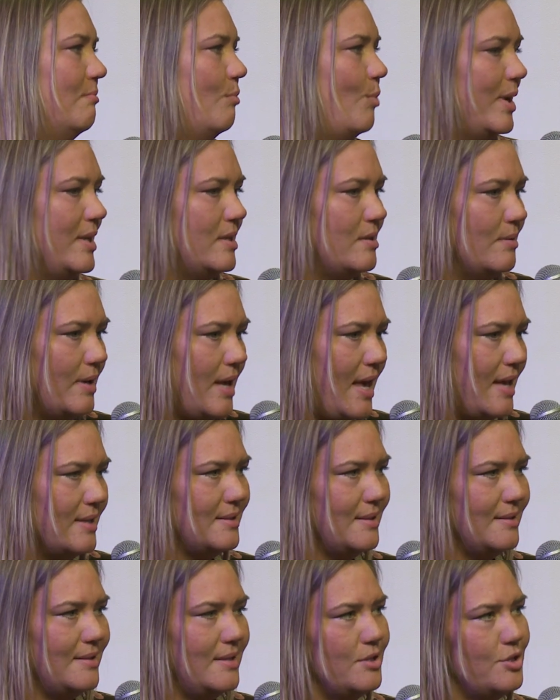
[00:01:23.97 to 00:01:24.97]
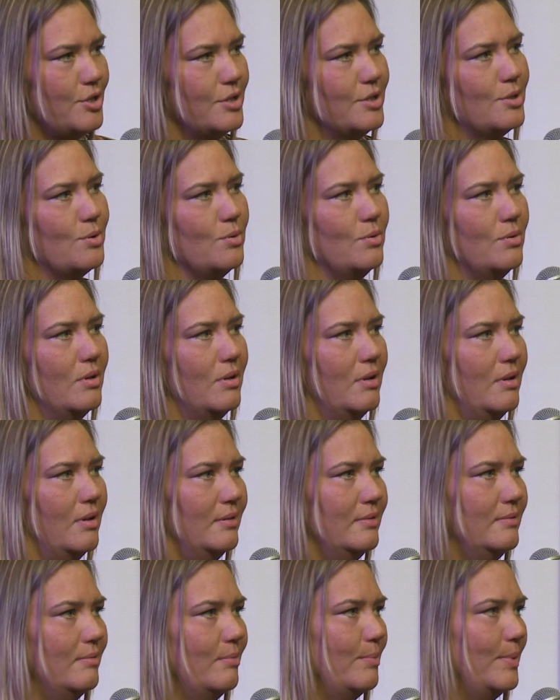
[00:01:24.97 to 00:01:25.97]
went to esthetician
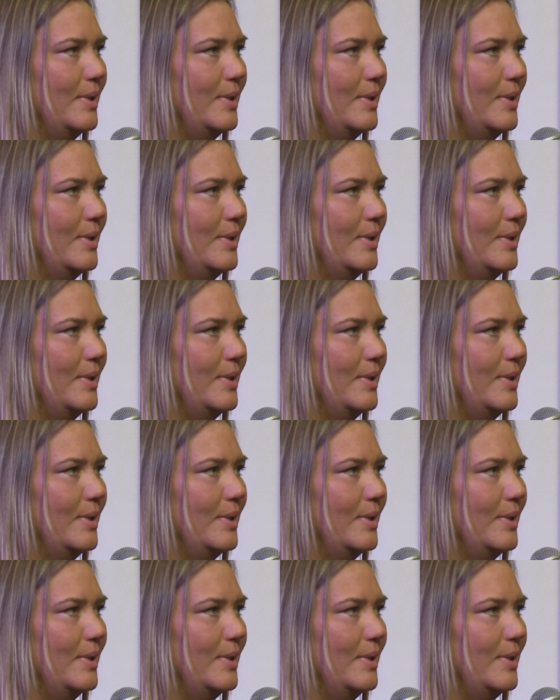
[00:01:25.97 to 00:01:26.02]
school,